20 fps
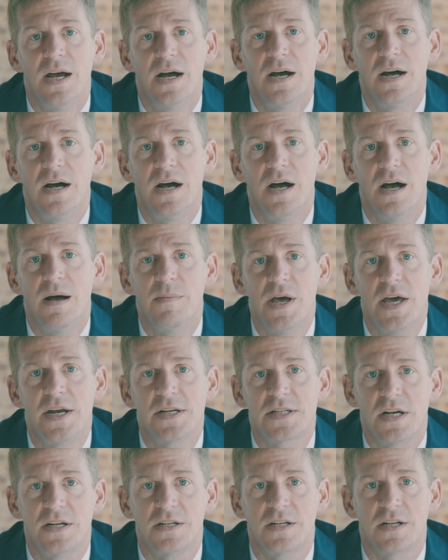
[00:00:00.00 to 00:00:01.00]
And
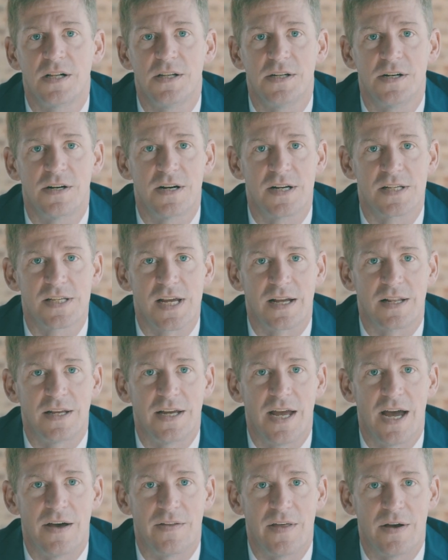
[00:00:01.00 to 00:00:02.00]
it's unclear
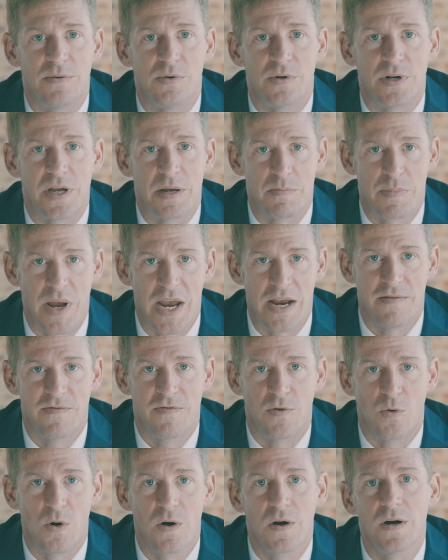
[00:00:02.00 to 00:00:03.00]
exactly how that will get paid
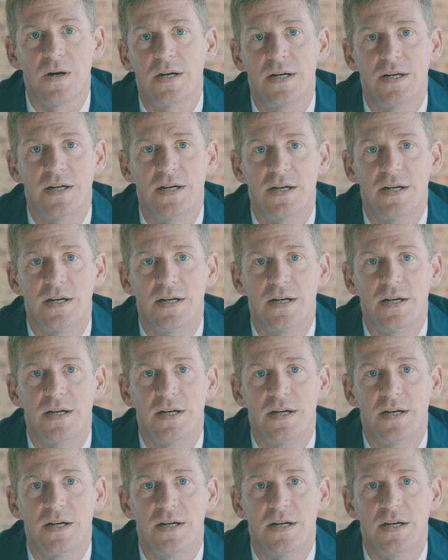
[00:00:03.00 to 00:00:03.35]
for.